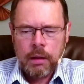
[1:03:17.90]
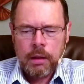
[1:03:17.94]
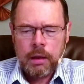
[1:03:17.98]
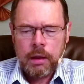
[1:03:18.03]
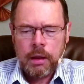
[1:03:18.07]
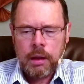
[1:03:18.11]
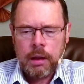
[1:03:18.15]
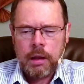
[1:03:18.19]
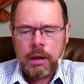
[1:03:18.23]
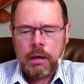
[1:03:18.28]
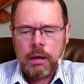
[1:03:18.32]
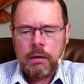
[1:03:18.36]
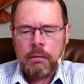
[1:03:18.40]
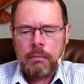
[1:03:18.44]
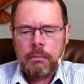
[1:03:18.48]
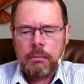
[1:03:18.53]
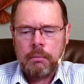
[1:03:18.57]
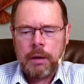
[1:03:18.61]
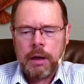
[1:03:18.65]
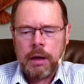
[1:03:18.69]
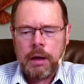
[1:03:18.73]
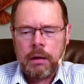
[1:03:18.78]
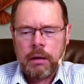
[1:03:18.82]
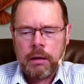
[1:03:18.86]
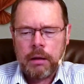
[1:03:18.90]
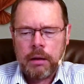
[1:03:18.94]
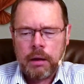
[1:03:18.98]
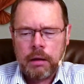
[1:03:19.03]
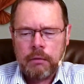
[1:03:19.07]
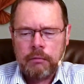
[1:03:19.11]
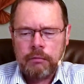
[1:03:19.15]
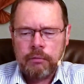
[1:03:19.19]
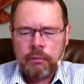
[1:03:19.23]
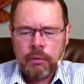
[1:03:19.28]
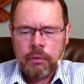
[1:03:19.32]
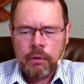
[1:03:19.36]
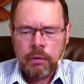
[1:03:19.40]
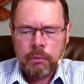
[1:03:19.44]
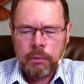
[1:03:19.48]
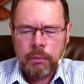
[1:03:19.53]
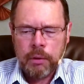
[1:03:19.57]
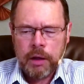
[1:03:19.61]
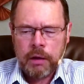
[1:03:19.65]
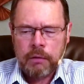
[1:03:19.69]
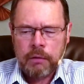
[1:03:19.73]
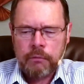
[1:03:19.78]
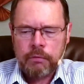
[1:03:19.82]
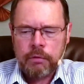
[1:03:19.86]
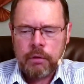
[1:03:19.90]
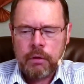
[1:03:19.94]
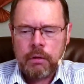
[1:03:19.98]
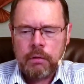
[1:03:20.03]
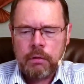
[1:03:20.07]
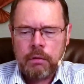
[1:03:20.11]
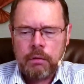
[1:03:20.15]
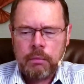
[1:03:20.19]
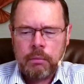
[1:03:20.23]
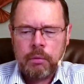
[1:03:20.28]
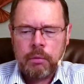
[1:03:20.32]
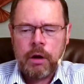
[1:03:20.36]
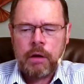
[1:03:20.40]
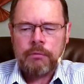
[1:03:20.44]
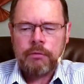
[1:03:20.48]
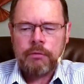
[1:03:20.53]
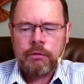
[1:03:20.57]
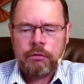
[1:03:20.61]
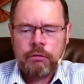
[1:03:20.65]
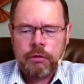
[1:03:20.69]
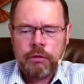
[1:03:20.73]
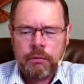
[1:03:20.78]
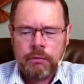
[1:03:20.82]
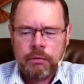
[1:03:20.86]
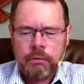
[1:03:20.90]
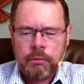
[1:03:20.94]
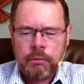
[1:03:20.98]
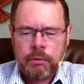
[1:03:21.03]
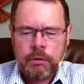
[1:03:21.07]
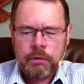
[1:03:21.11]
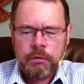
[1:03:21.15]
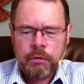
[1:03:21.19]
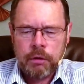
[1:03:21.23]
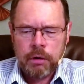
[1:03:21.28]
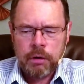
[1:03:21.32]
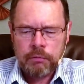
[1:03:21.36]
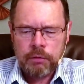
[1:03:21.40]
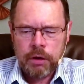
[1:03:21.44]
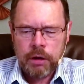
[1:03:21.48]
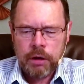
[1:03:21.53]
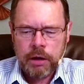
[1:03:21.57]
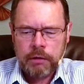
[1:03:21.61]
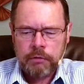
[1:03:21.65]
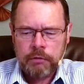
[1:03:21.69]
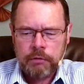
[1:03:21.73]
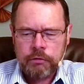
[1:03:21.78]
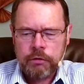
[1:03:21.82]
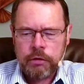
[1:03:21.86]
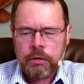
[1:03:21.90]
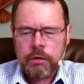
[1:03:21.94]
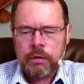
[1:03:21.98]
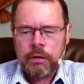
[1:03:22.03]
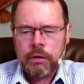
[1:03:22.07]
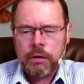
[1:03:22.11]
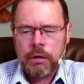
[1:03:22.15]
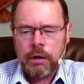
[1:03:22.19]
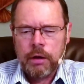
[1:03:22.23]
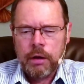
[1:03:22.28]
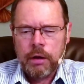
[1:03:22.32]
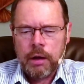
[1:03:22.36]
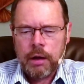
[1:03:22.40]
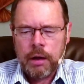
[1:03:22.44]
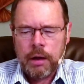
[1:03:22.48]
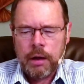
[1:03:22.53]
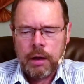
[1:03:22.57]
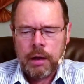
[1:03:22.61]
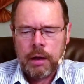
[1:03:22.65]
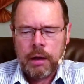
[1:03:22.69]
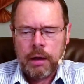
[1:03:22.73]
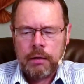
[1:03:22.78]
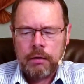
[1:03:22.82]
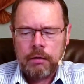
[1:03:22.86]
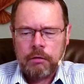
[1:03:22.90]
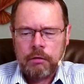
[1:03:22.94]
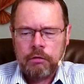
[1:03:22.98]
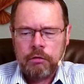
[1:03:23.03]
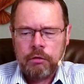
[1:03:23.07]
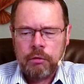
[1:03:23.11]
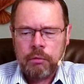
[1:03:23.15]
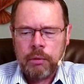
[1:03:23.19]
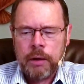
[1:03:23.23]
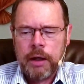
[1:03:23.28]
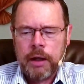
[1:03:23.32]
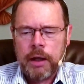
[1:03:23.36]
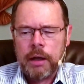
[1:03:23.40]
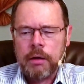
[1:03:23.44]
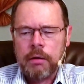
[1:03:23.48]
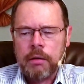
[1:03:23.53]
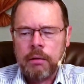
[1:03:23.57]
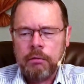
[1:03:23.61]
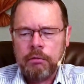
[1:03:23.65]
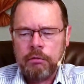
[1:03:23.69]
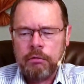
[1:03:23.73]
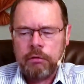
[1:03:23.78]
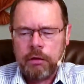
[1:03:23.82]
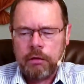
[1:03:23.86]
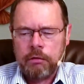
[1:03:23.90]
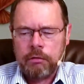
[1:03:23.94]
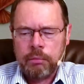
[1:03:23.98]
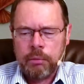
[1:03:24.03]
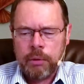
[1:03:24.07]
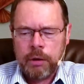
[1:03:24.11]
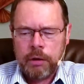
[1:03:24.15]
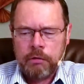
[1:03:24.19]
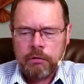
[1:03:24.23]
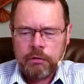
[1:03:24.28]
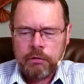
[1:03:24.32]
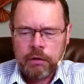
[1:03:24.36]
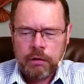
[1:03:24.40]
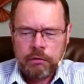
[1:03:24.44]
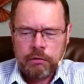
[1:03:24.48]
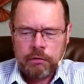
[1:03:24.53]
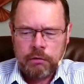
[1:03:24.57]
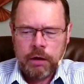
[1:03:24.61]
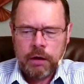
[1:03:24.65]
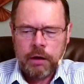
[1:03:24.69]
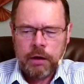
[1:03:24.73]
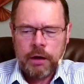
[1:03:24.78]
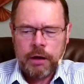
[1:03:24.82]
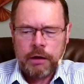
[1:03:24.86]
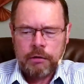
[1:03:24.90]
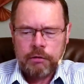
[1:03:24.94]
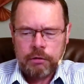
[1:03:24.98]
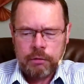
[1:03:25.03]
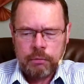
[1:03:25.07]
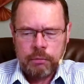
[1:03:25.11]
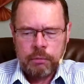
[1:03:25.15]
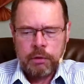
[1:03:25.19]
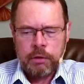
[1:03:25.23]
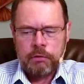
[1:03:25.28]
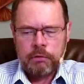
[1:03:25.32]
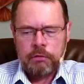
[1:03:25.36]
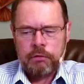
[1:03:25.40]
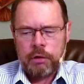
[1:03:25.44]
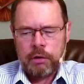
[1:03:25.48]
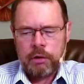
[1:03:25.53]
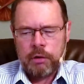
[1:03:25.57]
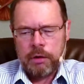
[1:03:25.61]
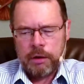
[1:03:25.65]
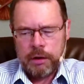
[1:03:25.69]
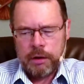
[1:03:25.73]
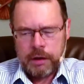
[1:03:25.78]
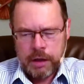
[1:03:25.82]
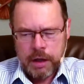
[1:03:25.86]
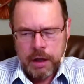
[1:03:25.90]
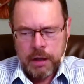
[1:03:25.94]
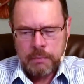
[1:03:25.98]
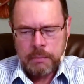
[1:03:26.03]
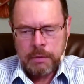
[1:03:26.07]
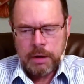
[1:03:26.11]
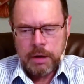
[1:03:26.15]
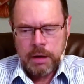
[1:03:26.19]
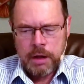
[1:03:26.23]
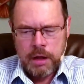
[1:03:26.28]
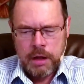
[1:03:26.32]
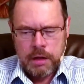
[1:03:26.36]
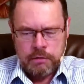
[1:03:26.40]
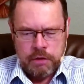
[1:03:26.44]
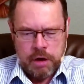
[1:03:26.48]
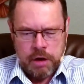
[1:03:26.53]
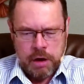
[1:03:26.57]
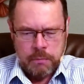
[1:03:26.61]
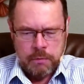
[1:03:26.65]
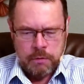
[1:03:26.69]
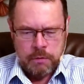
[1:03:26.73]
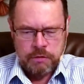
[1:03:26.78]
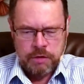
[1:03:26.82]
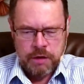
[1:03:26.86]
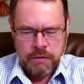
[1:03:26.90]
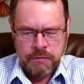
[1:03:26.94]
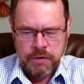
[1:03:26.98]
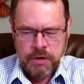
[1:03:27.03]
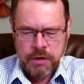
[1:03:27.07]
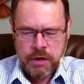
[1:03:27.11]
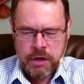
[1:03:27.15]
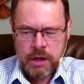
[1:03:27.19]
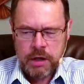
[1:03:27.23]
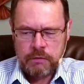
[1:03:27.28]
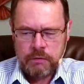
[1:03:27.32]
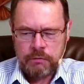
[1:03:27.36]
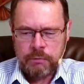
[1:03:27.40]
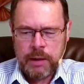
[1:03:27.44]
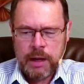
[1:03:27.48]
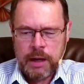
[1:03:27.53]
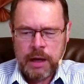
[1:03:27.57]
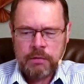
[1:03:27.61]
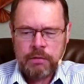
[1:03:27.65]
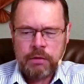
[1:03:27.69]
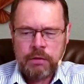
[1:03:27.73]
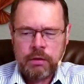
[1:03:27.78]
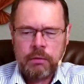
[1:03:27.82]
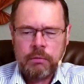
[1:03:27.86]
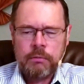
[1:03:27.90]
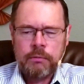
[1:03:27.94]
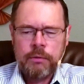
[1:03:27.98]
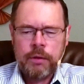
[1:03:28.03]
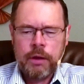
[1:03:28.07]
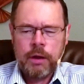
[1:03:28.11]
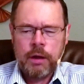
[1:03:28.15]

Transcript: in Malachi 4, we have the prophecy of the return of Elijah. Yeshua echoes this when he says that Elijah will certainly come in chapter 17 of Matthew.